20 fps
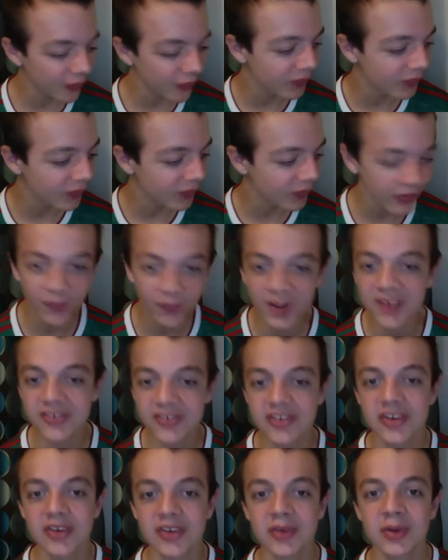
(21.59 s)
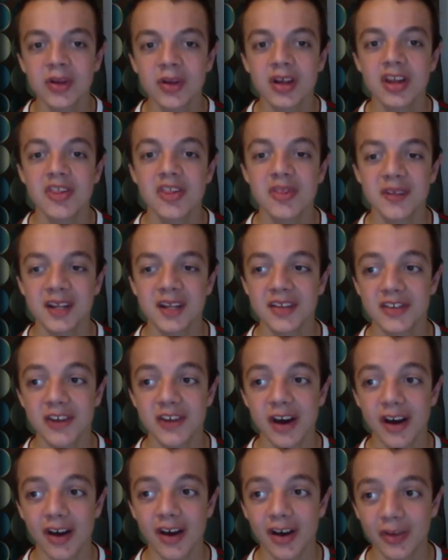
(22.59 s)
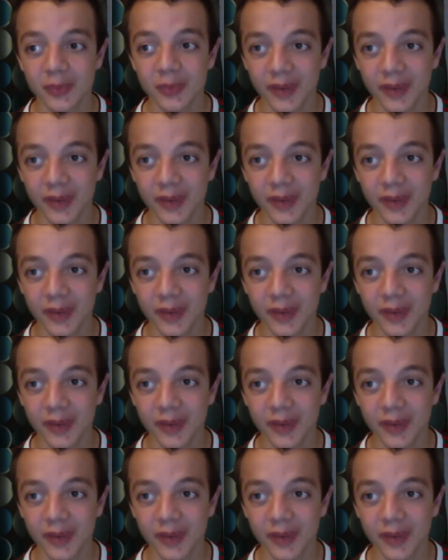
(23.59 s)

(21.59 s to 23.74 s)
We always do things the hard